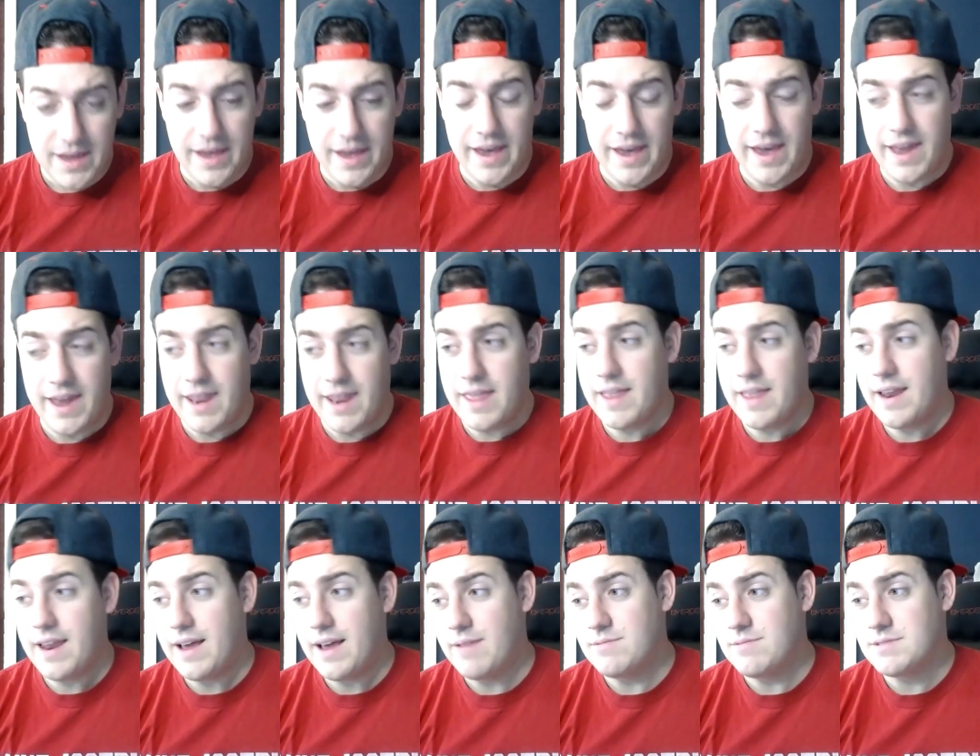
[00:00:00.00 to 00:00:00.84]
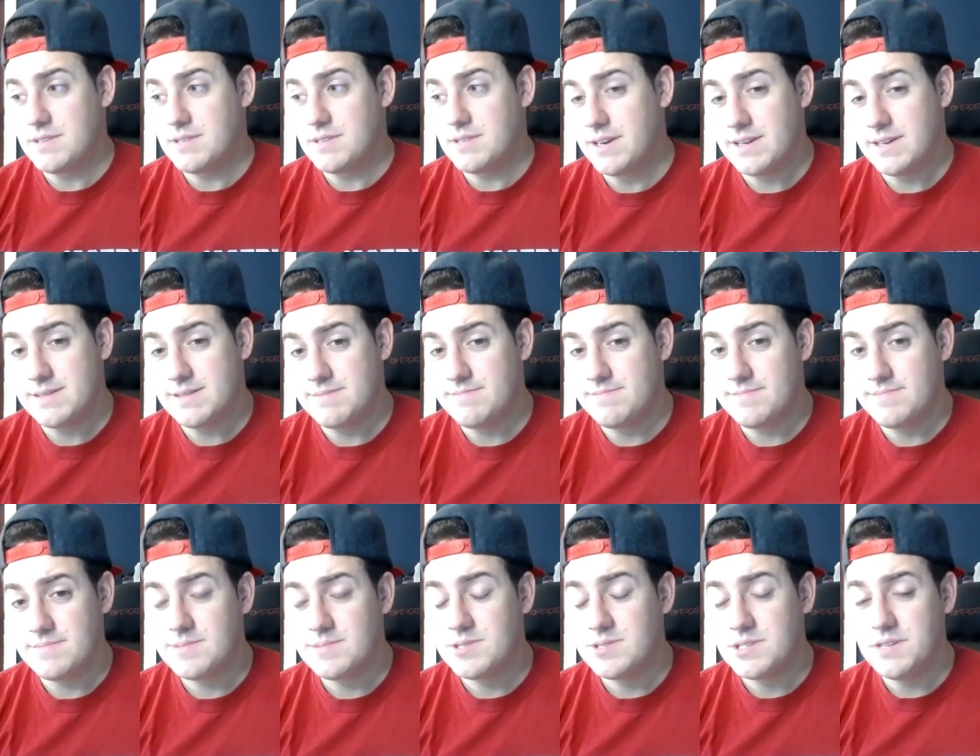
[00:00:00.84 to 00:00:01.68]
And I was like,
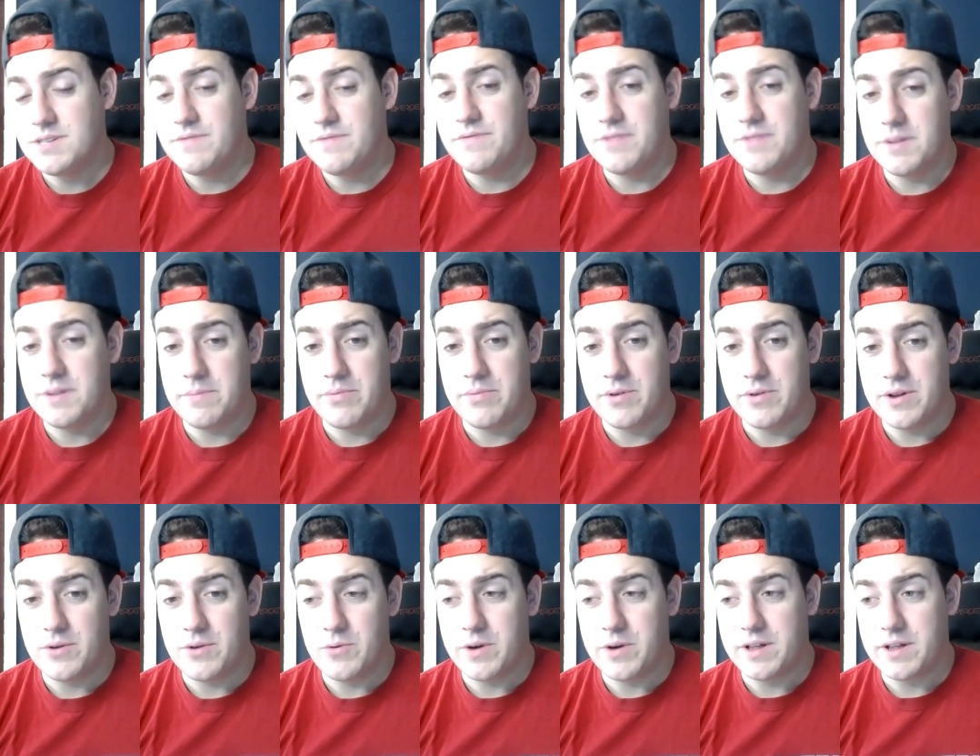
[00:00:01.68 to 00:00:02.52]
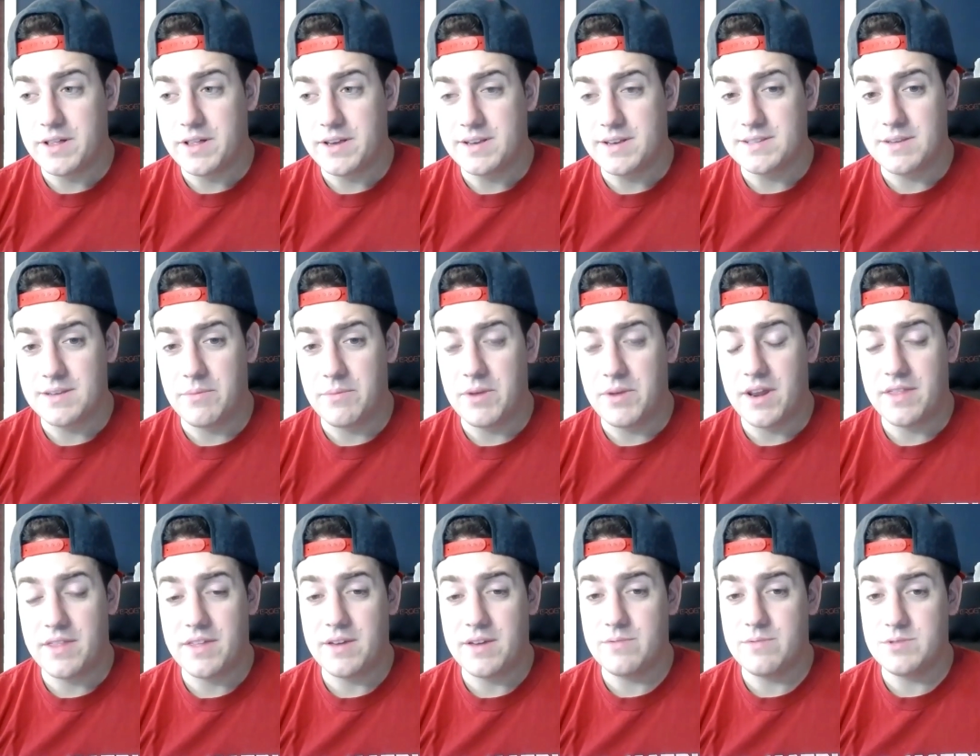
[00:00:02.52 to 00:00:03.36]
she flipped pretty quickly because I mean,
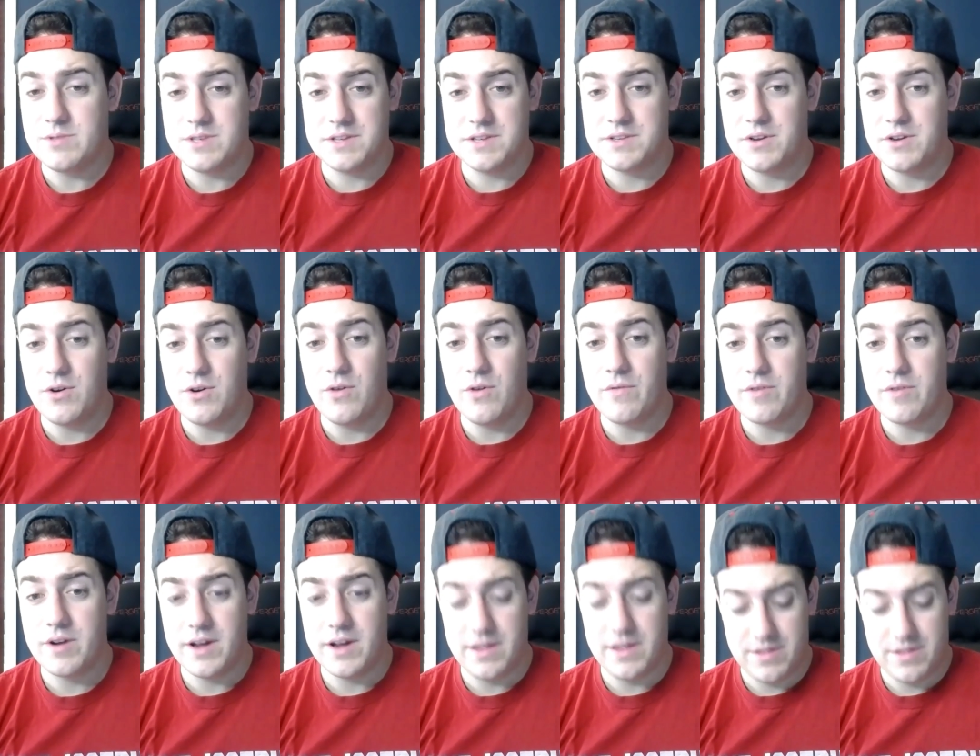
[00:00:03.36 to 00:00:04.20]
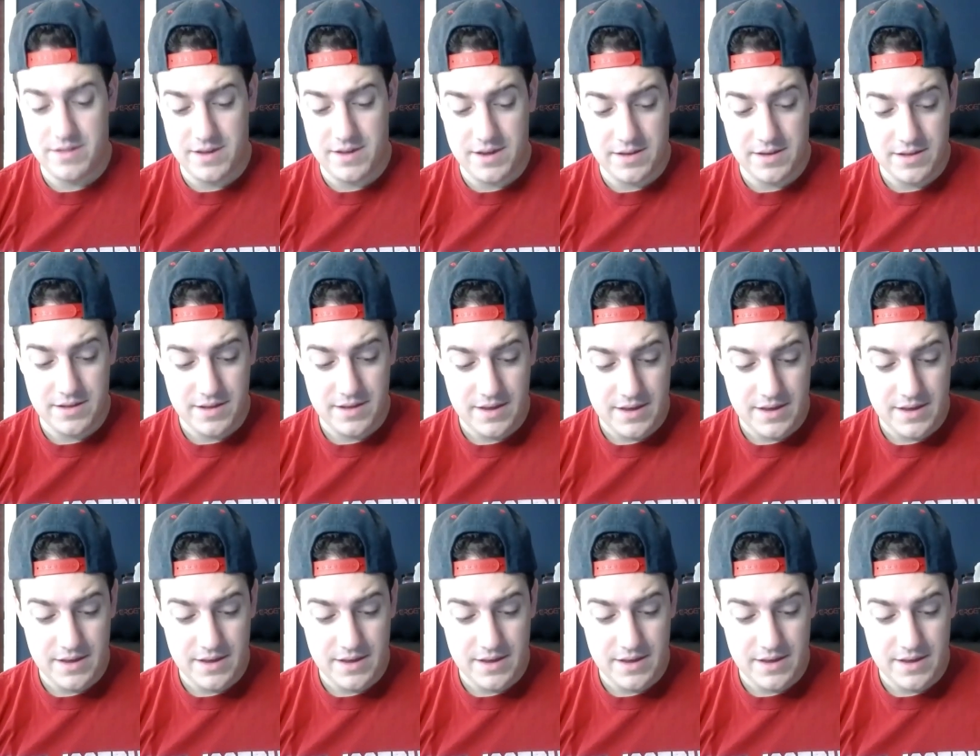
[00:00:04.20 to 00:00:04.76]
I think it was just an overnight thing.